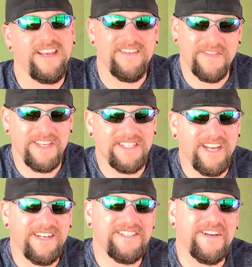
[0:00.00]
if this
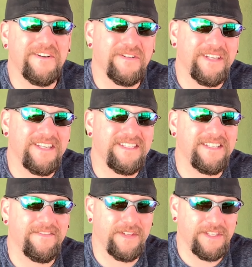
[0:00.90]
gun is on your list,
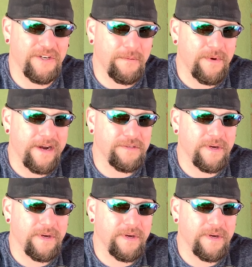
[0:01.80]
if it's in your price